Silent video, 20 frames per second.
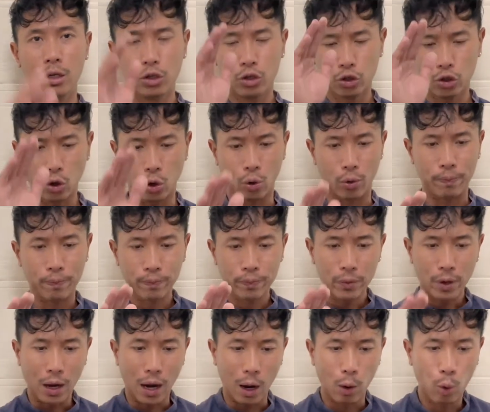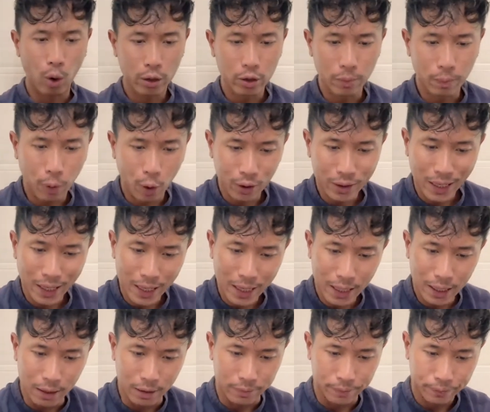So I want to point it
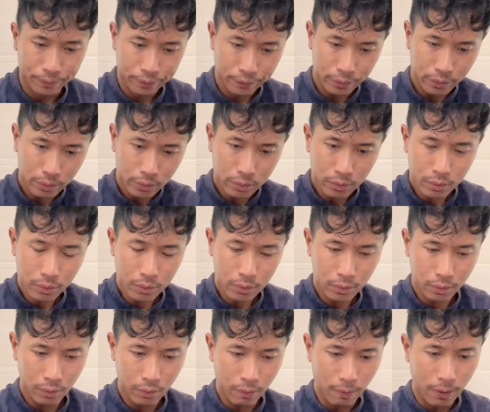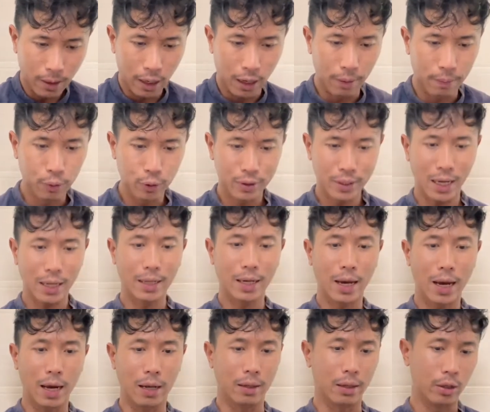here. He put down the
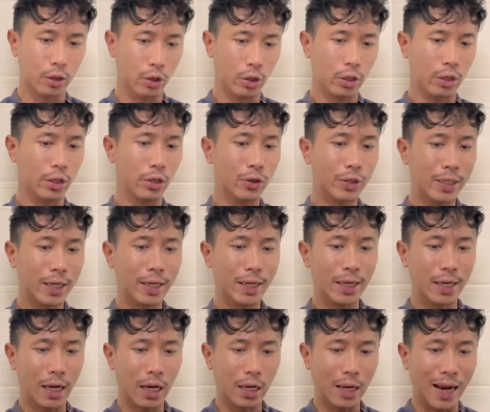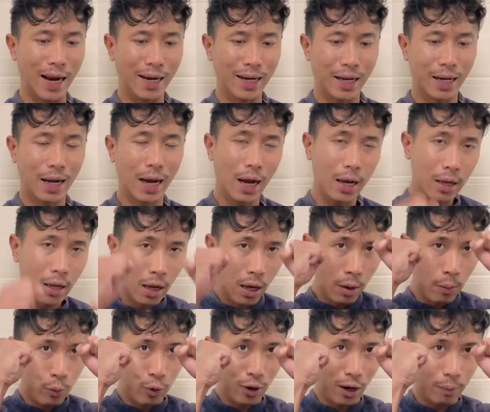hand. You see that another guy
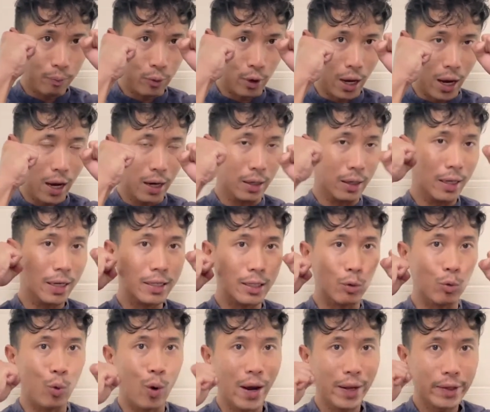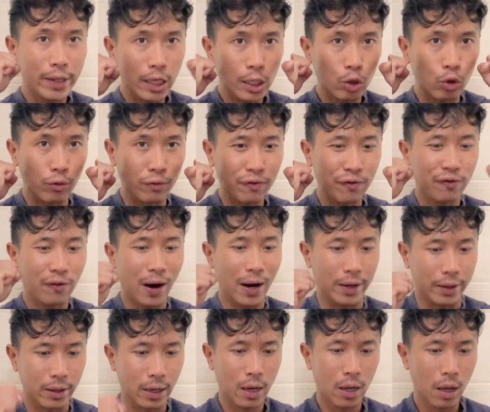put up the hand, is ready to
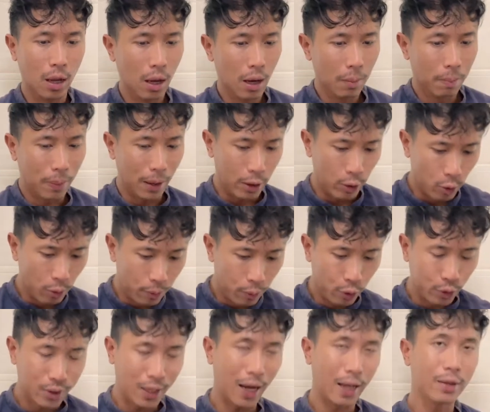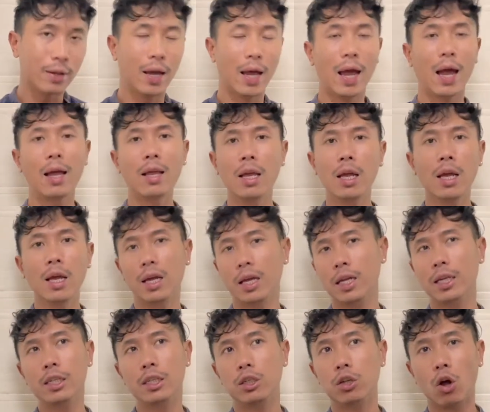fight. But you put down the hand,
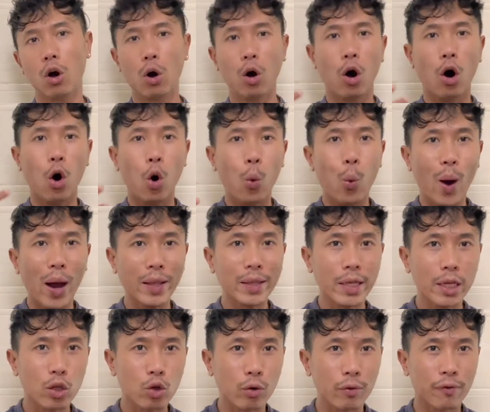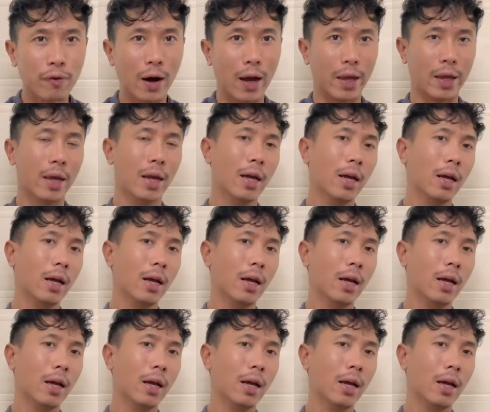is not all ready to fight.